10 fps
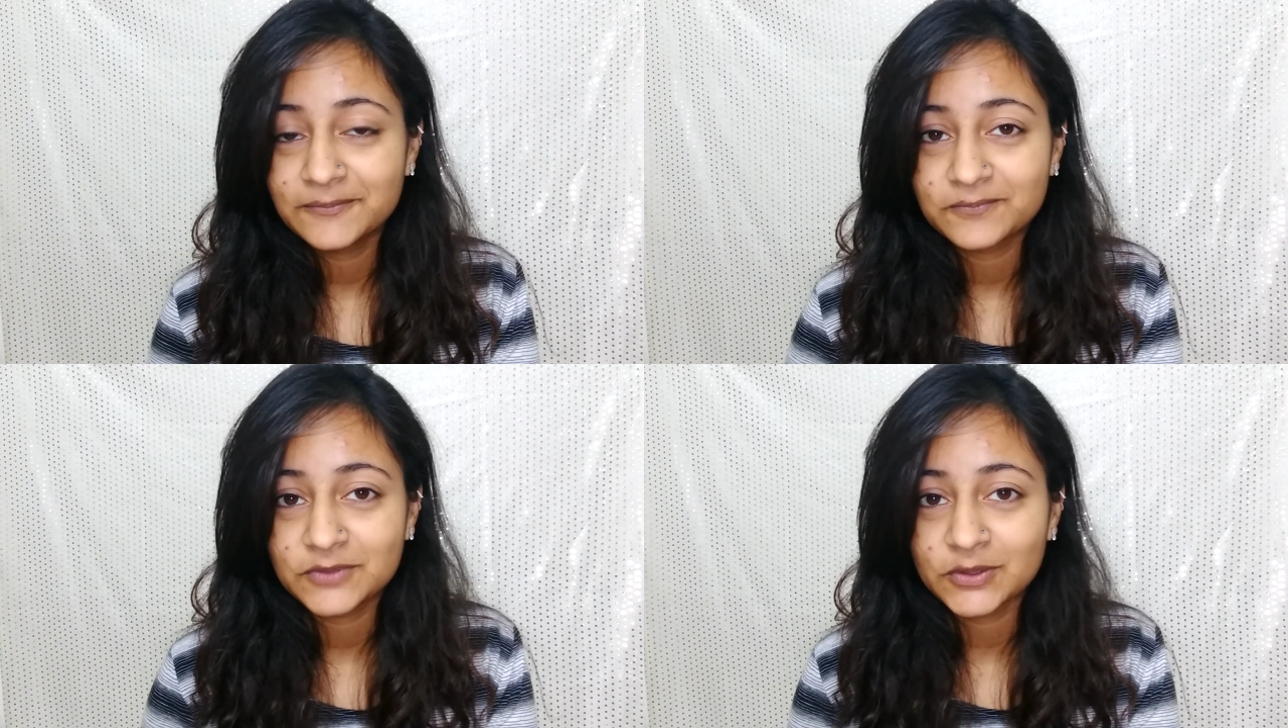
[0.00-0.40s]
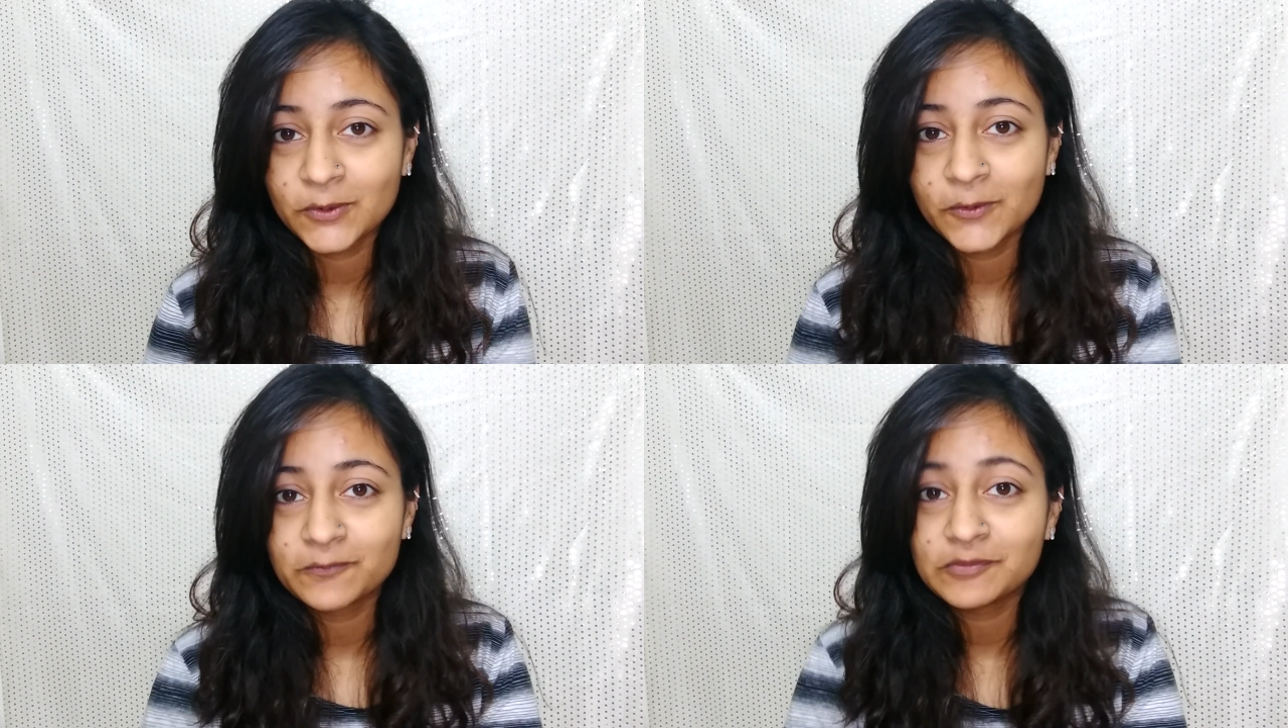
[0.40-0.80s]

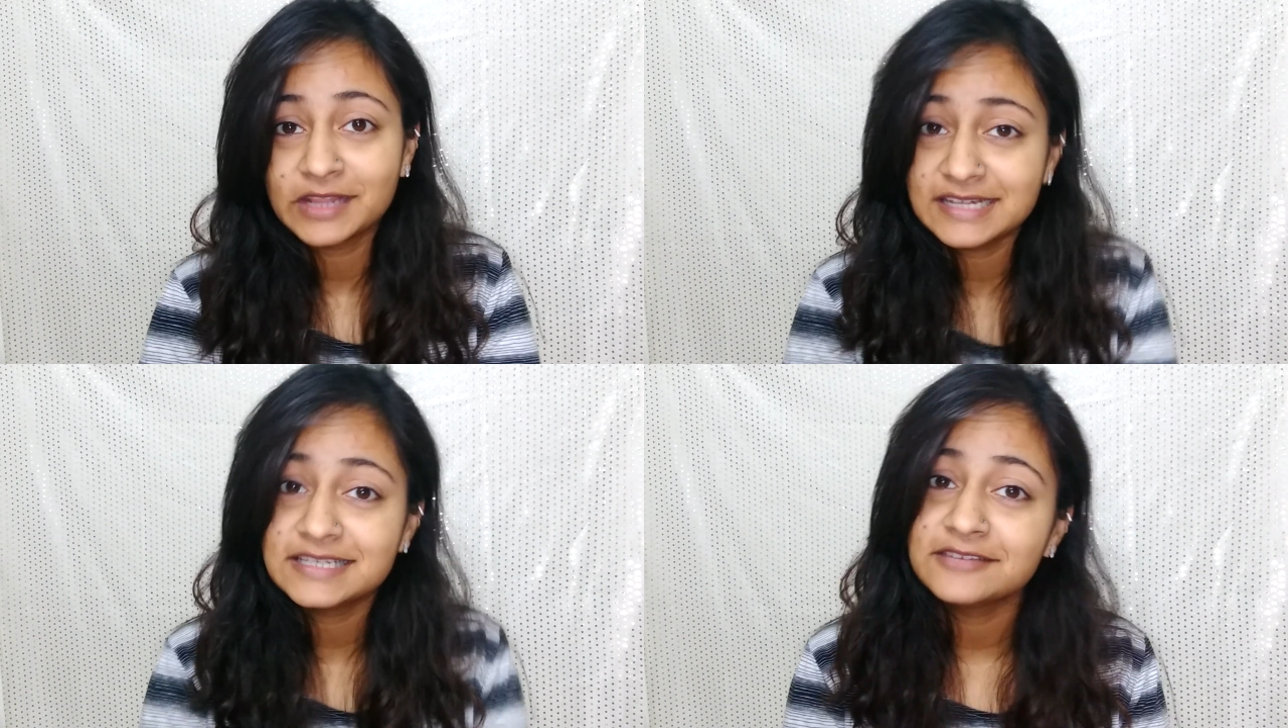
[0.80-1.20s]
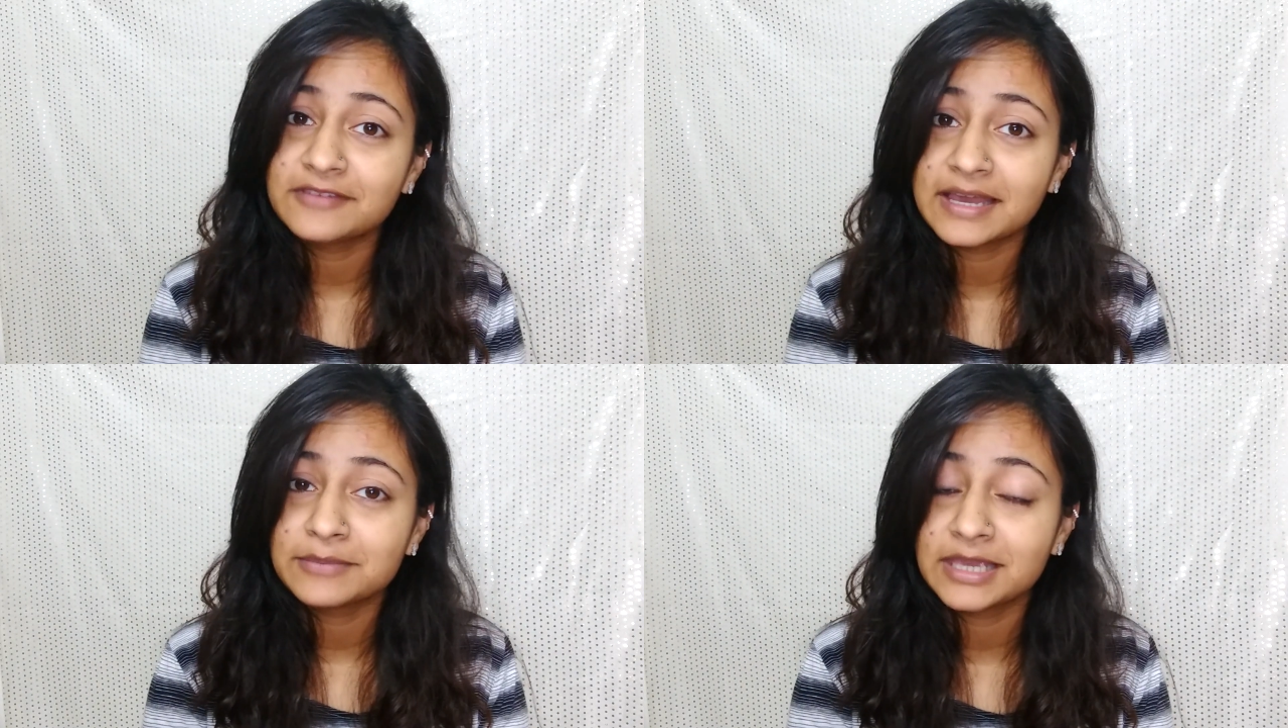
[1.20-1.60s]
So let's see if
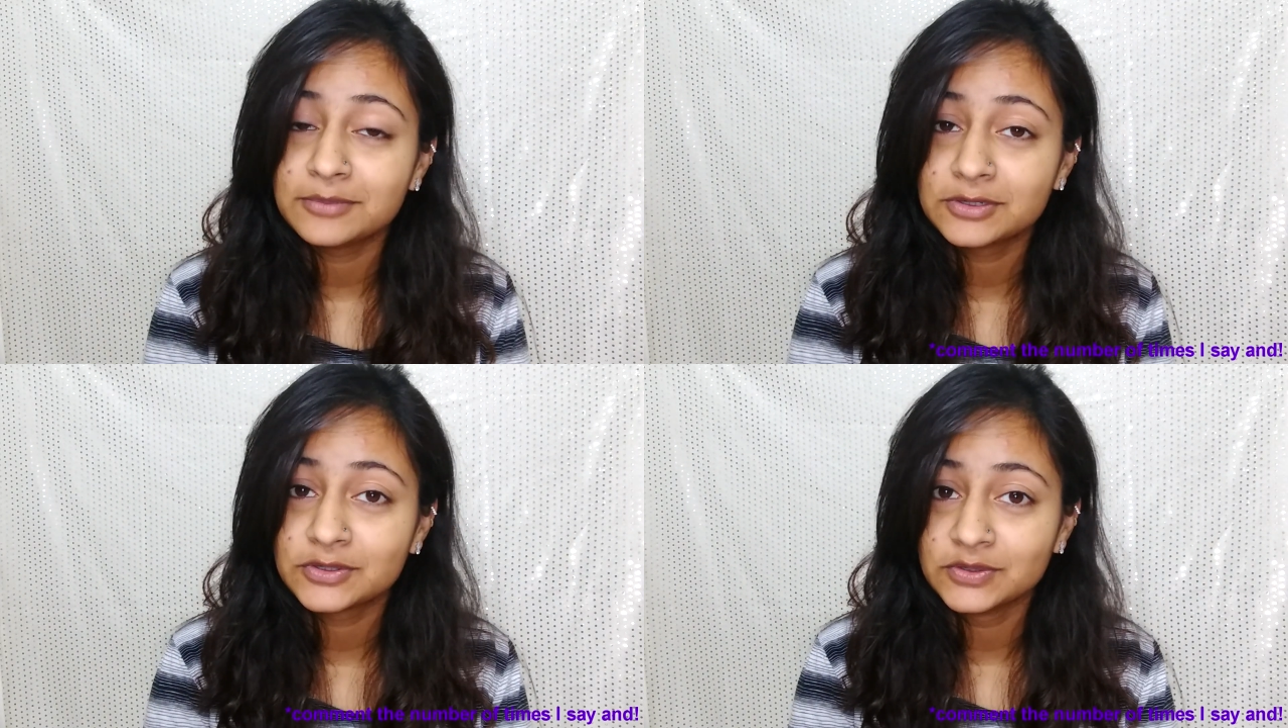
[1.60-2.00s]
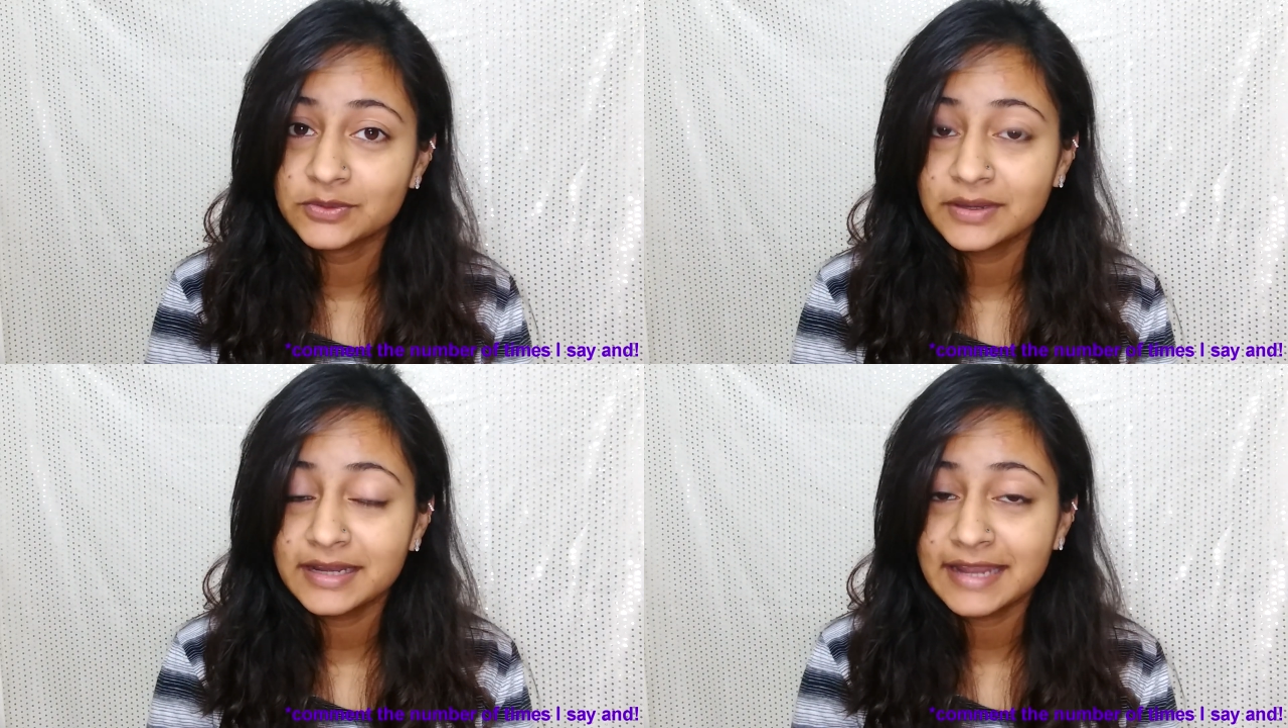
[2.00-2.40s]
I'm able to do
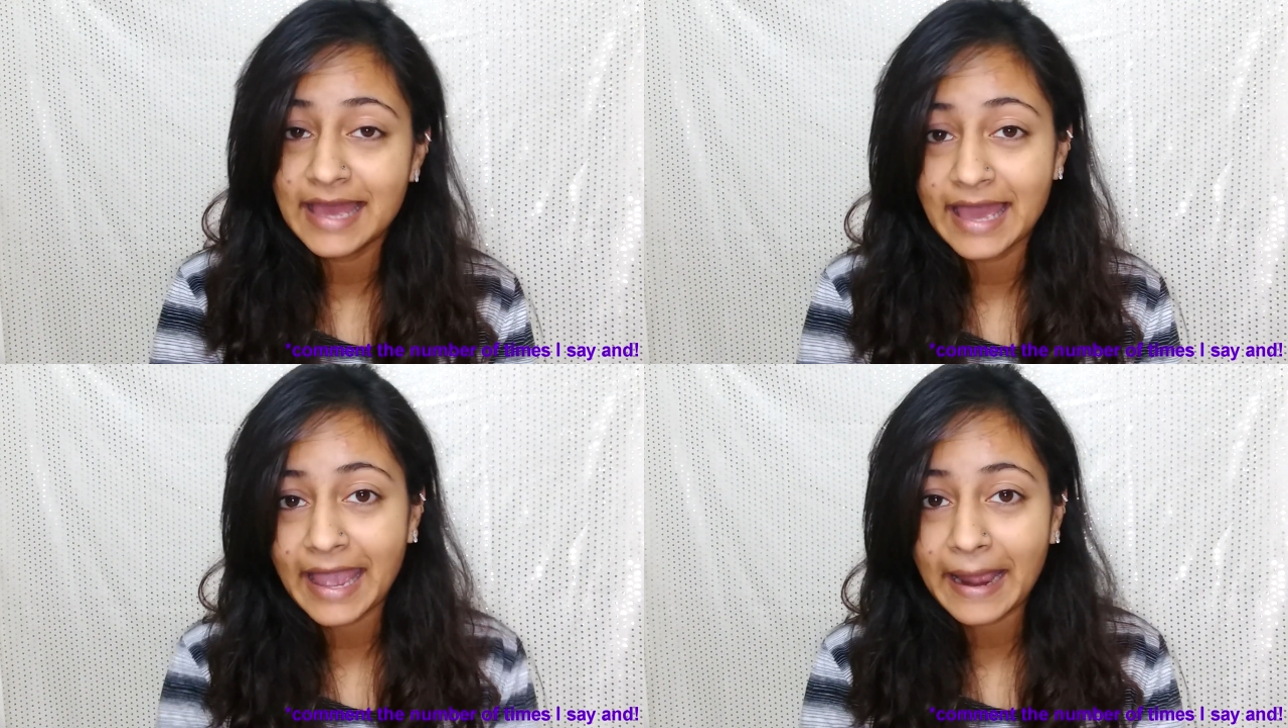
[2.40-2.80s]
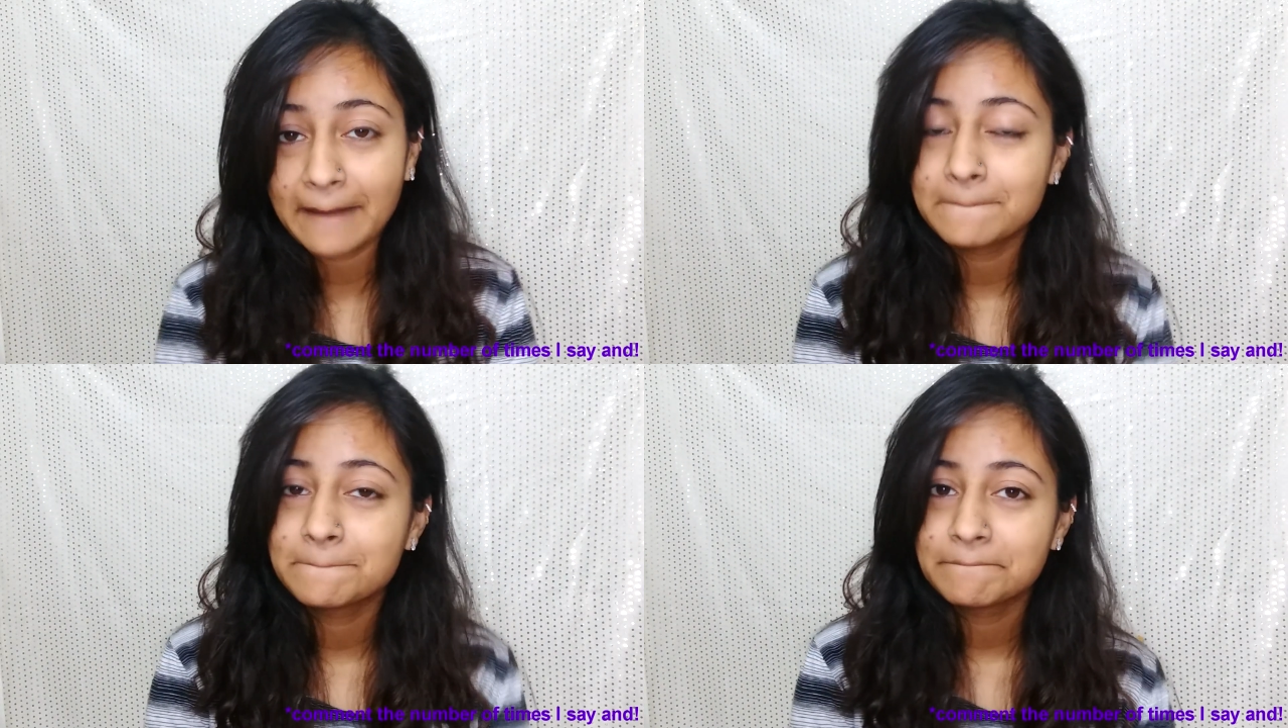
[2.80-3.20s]
it, and
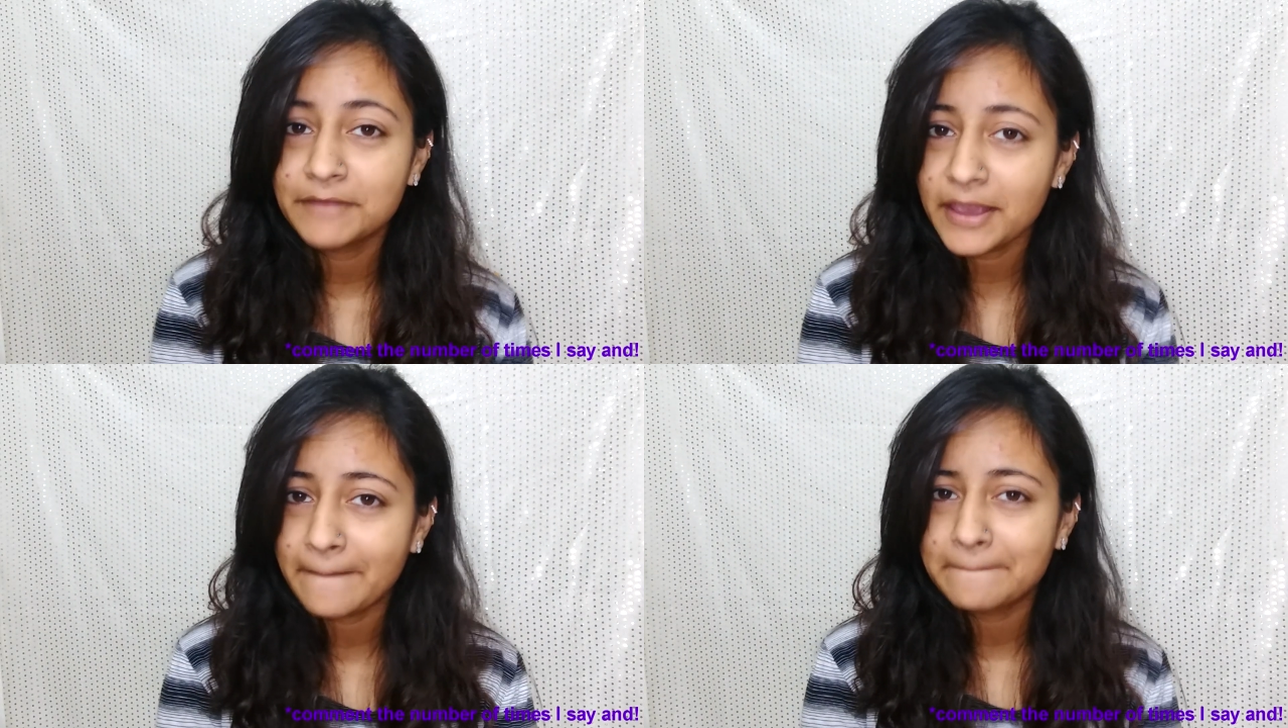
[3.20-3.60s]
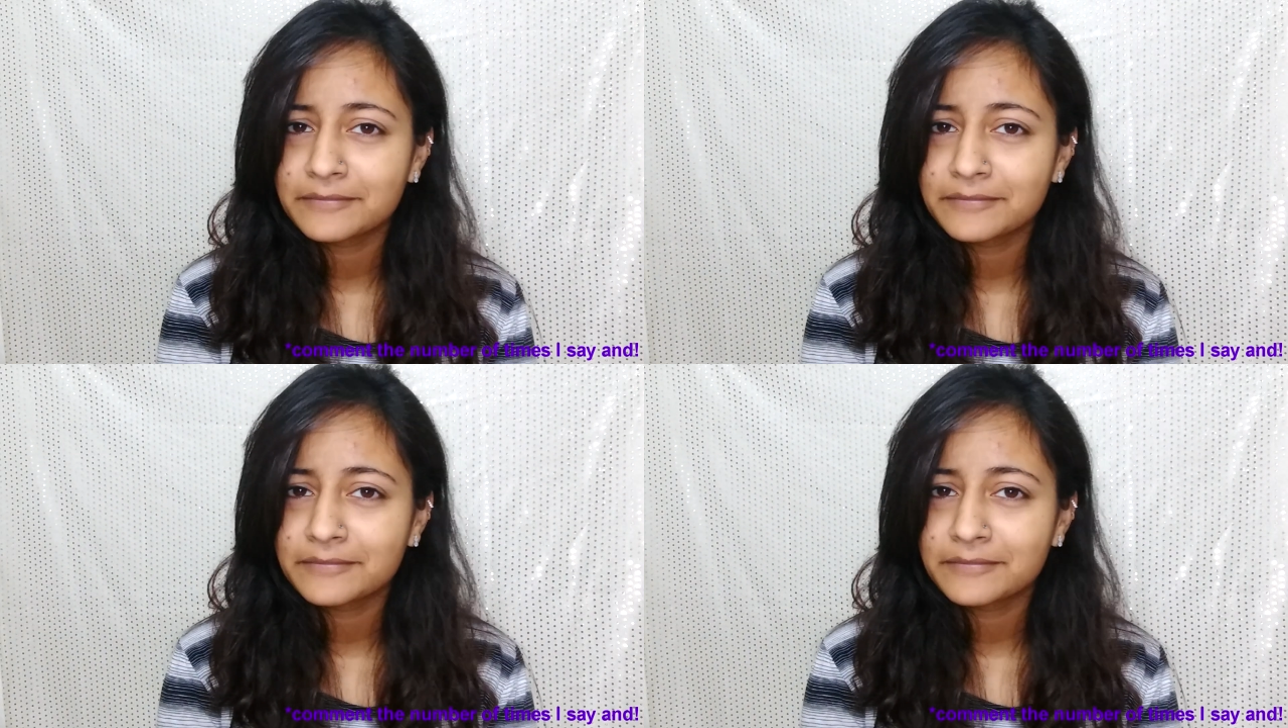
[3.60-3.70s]
yeah,